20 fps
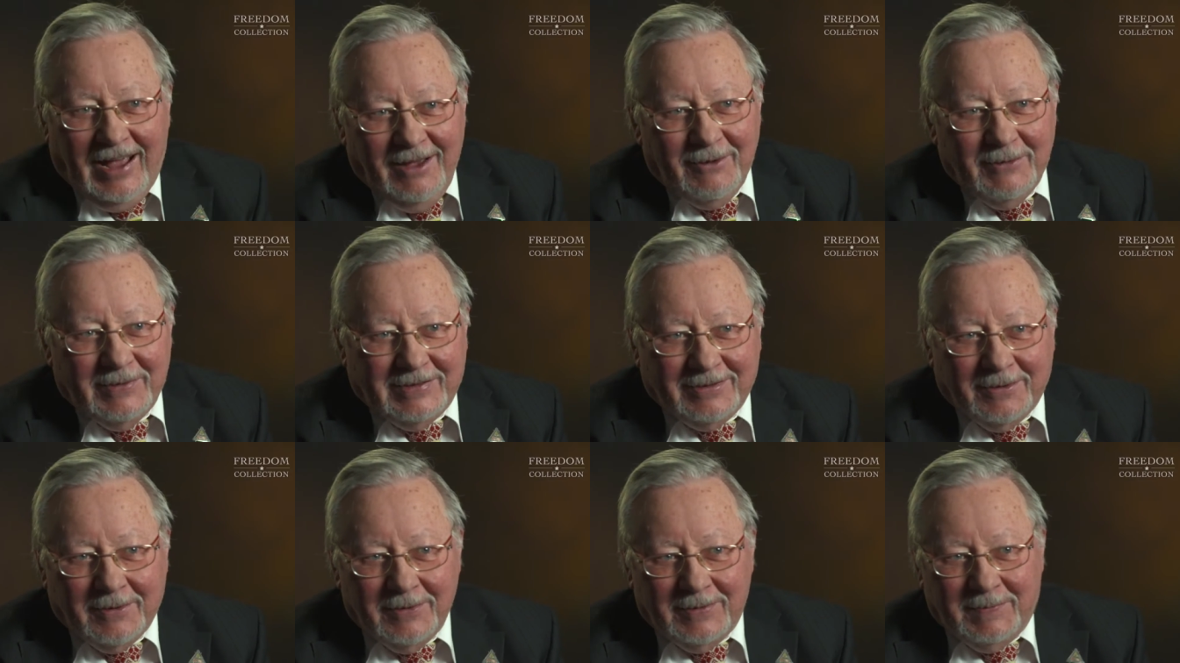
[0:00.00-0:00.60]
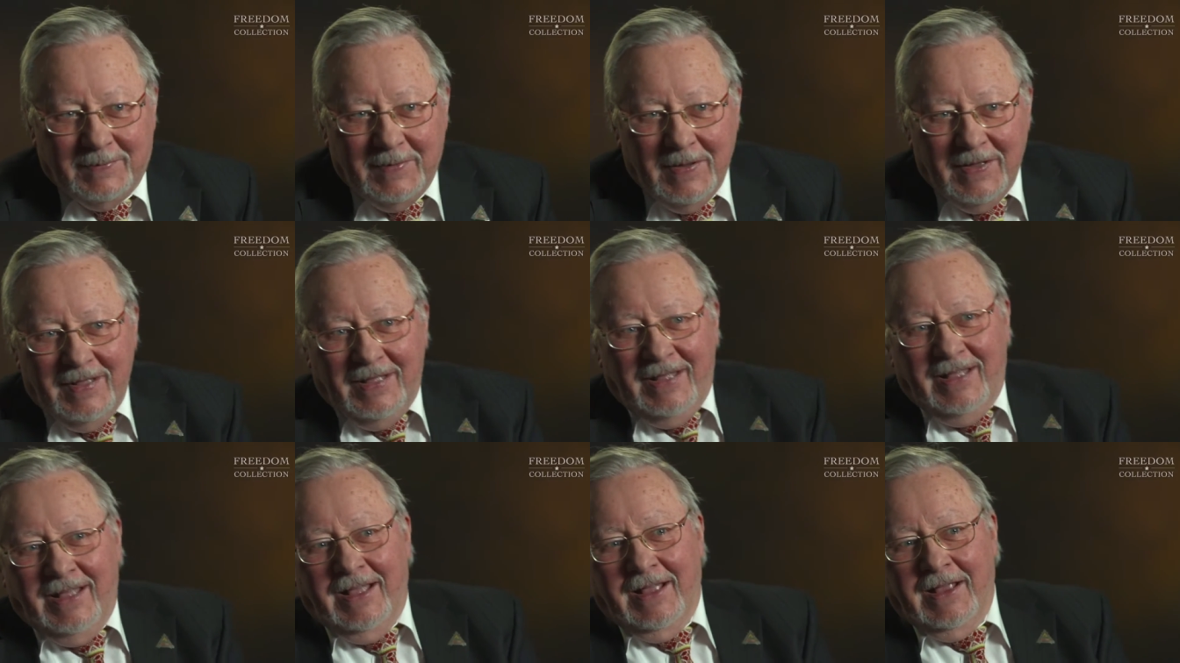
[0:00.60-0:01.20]
how it could
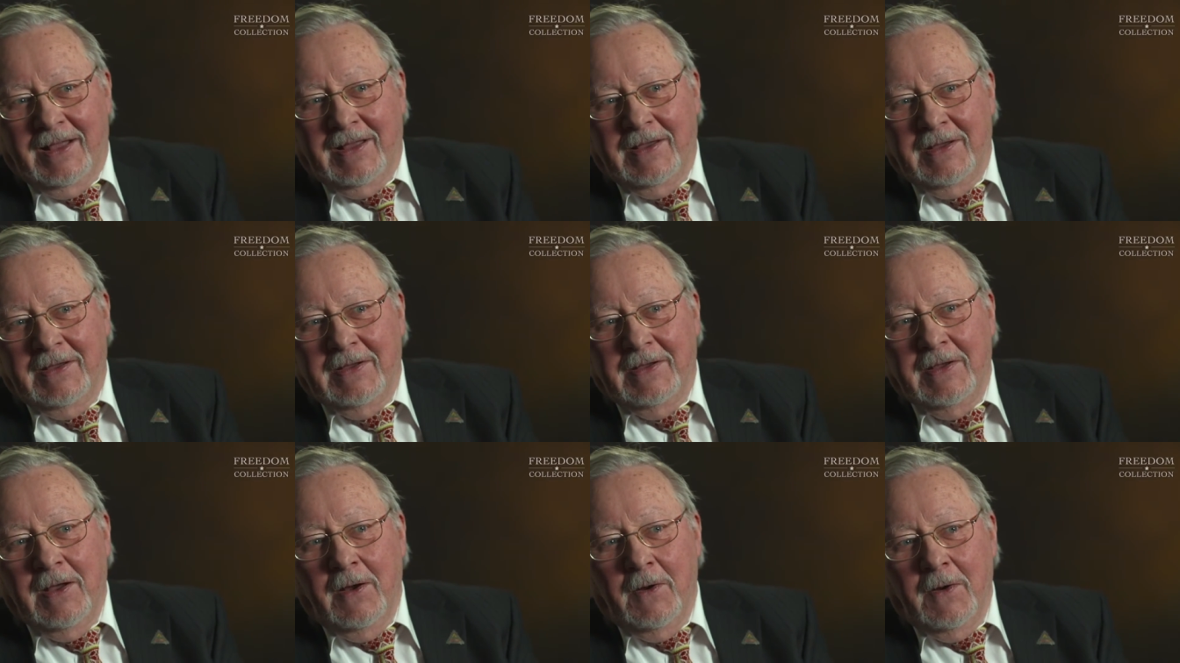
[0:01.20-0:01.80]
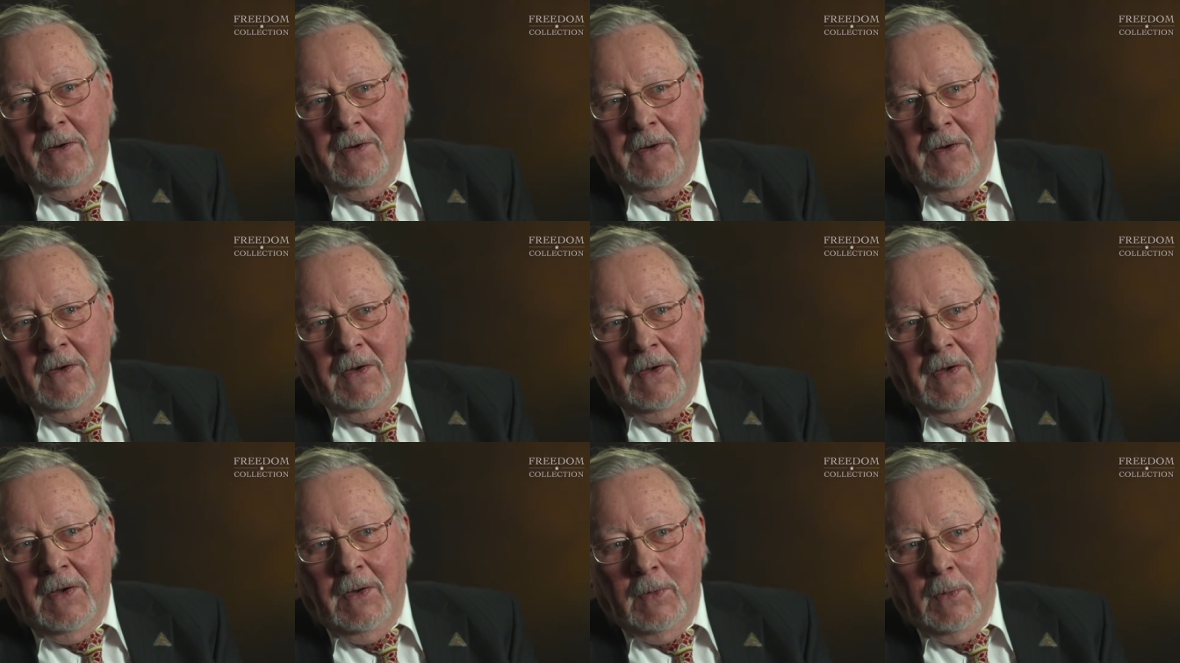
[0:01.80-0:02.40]
uh, go,
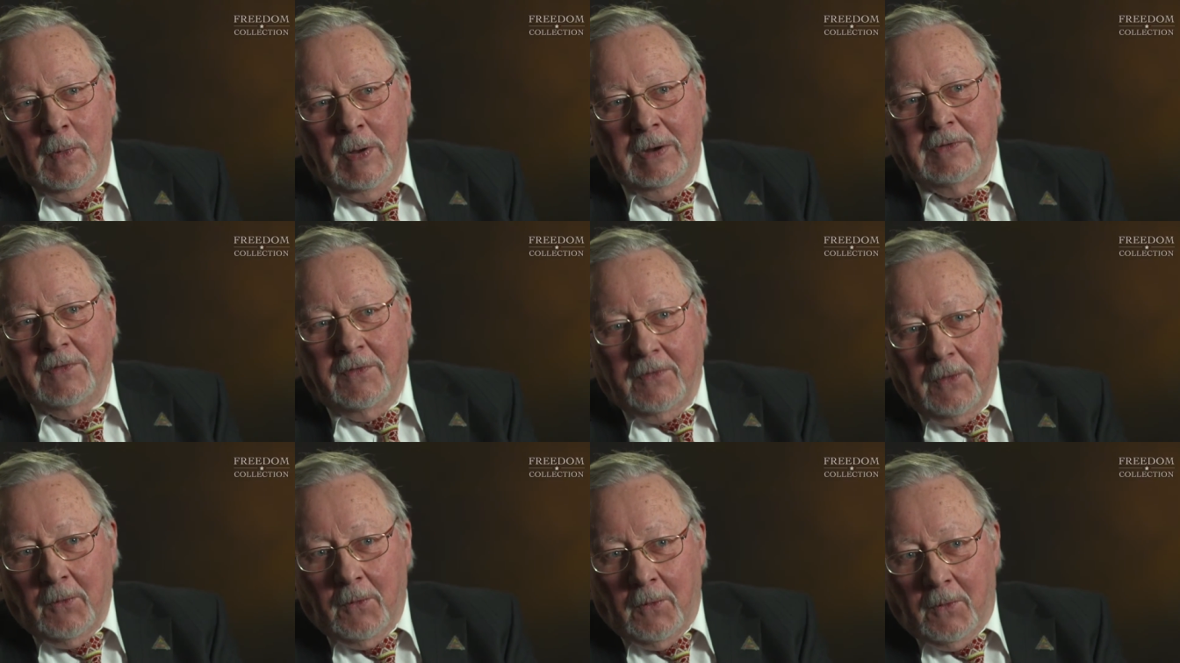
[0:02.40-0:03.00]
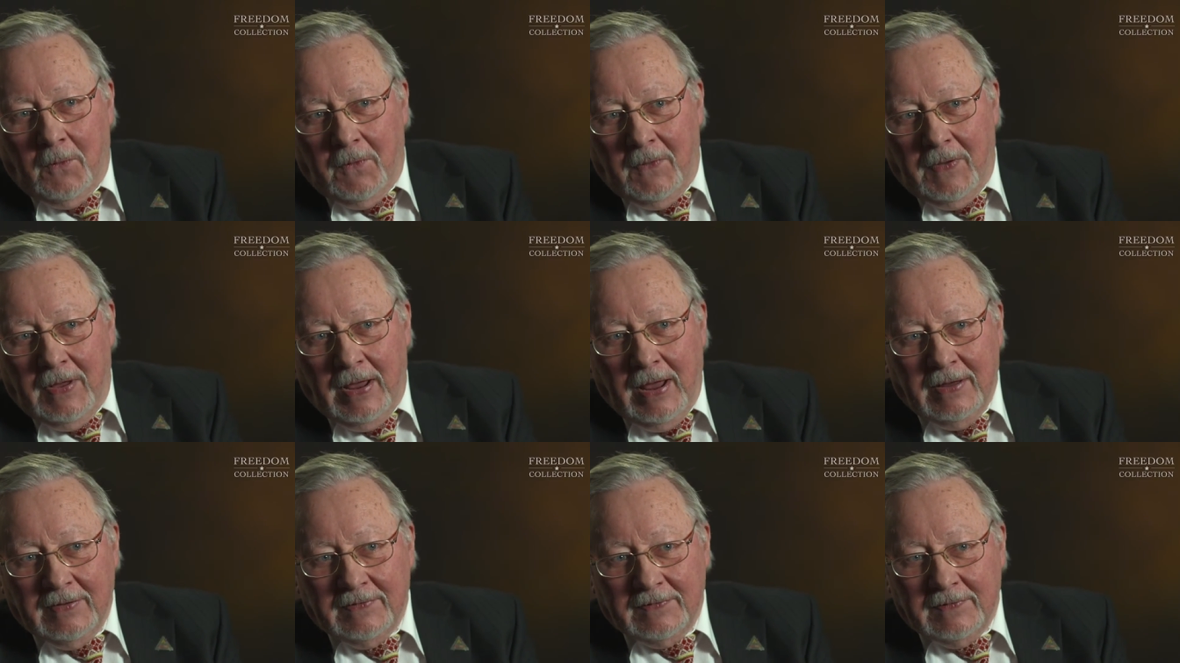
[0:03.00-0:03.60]
uh, went through,
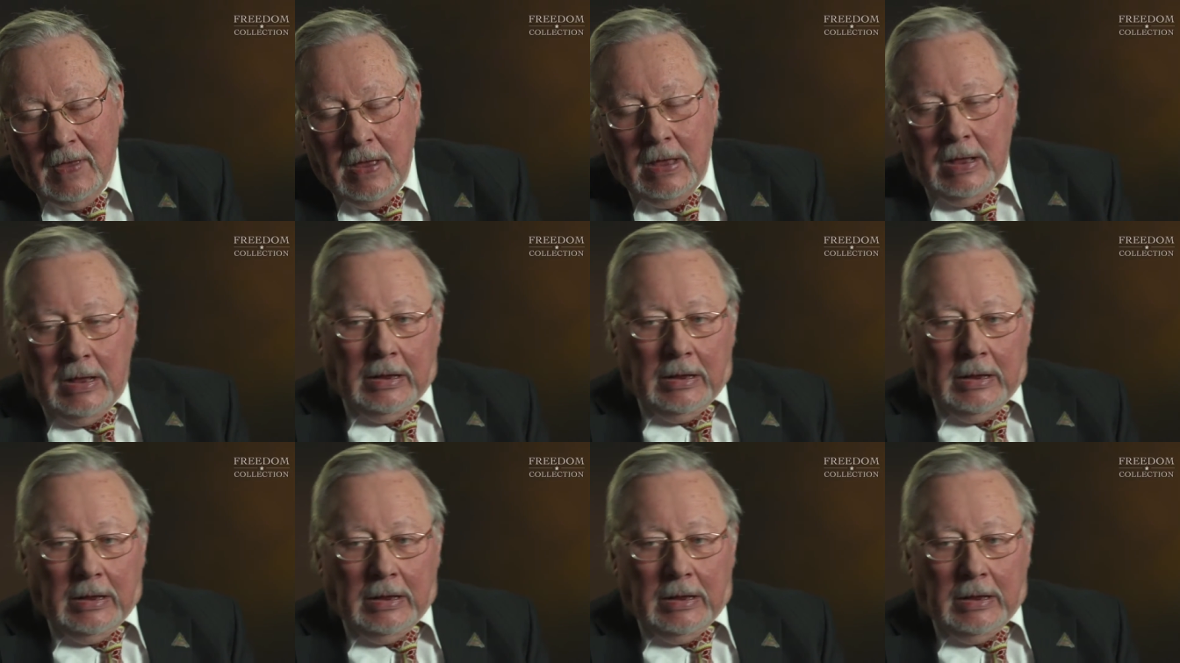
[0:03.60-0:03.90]
yes?